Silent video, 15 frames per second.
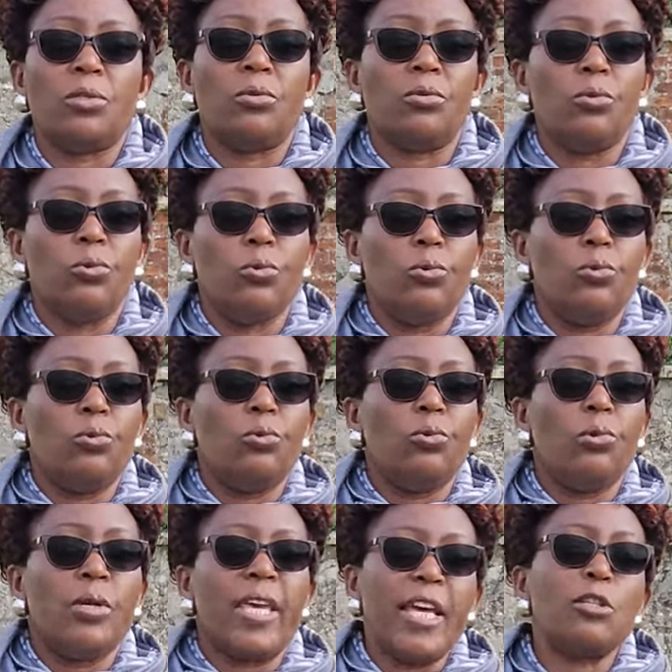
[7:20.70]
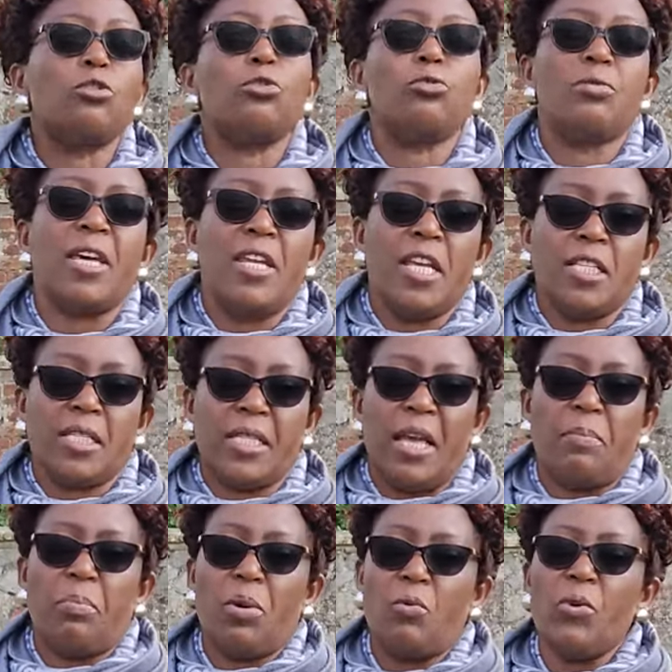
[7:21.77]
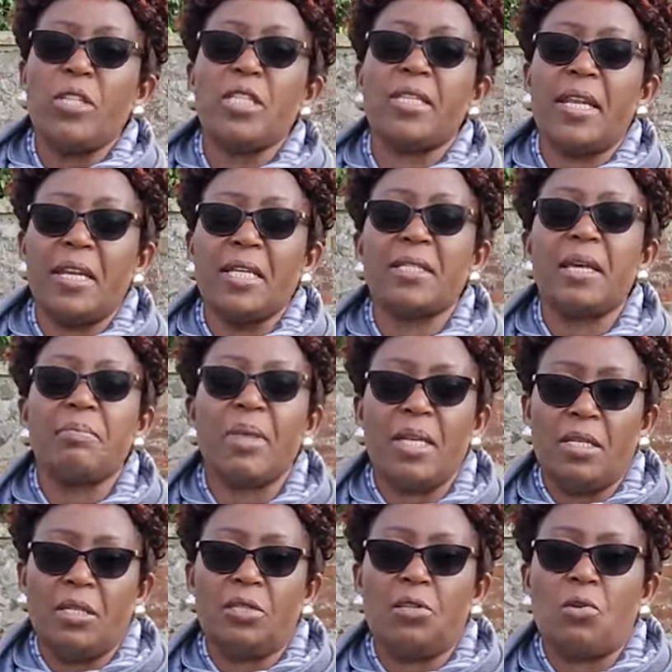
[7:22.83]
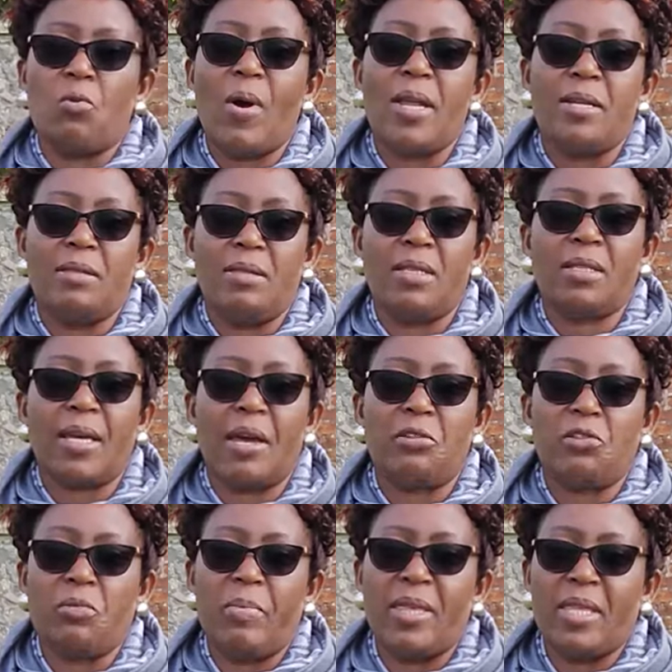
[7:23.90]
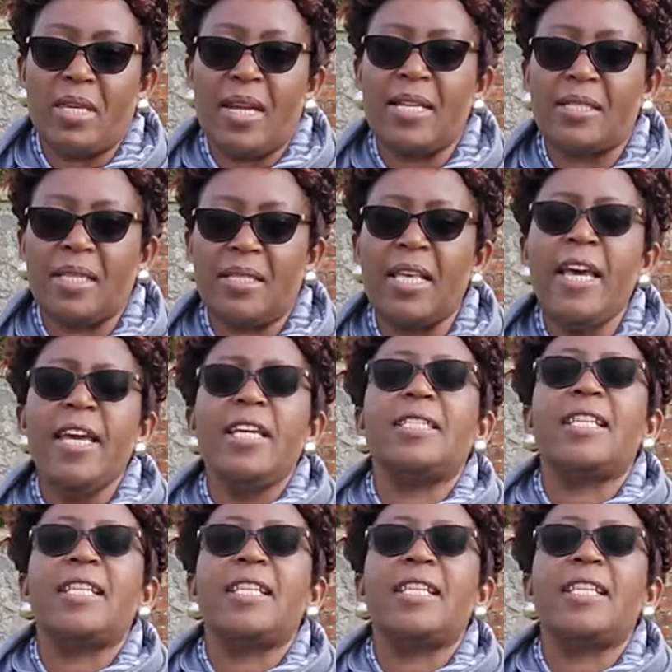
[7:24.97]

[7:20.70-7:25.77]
to do the next step, which is an exam that is required in this country by the nurses.